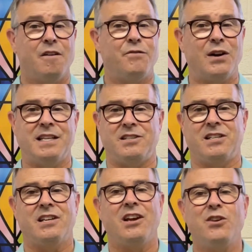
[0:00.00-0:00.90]

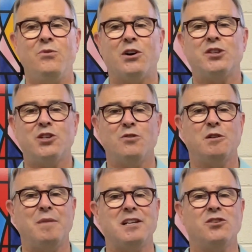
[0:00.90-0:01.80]
Friends, you are so
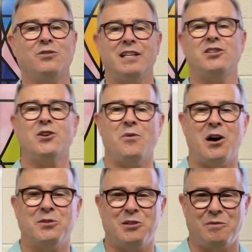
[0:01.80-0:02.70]
special and so
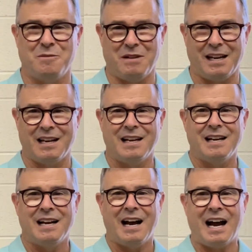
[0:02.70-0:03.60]
awesome to me.
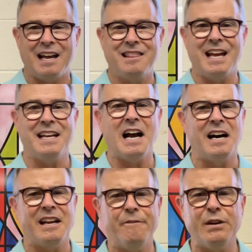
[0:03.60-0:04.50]
I thank
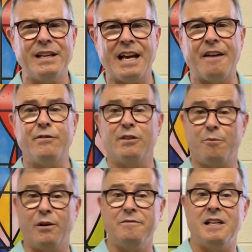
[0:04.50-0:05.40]
God every day for the
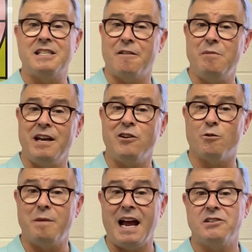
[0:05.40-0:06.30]
privilege of being your
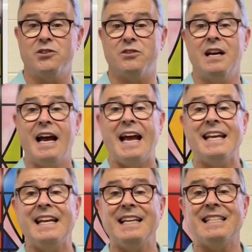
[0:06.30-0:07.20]
pastor and
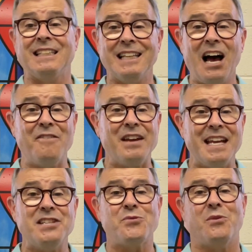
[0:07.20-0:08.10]
getting to love
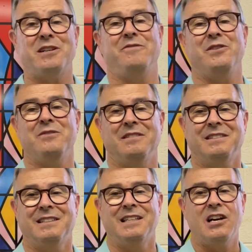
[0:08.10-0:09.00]
each one of you.
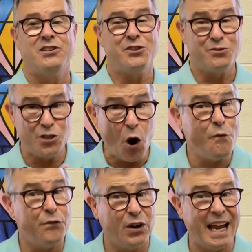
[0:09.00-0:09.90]
So
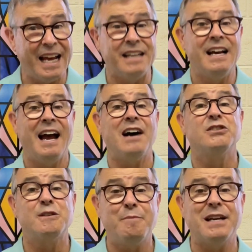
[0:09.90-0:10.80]
don't forget how
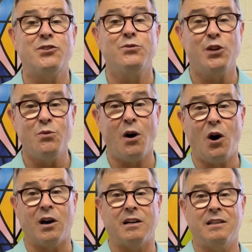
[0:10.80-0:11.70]
special you
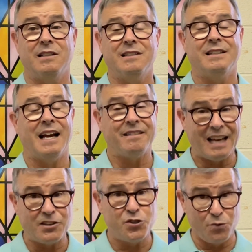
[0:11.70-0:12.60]
are and
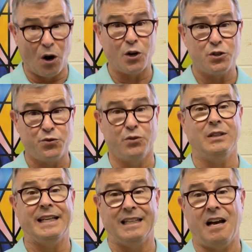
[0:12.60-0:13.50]
that you are
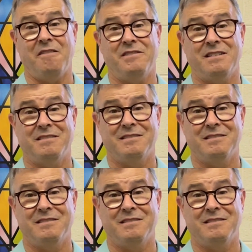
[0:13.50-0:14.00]
truly loved.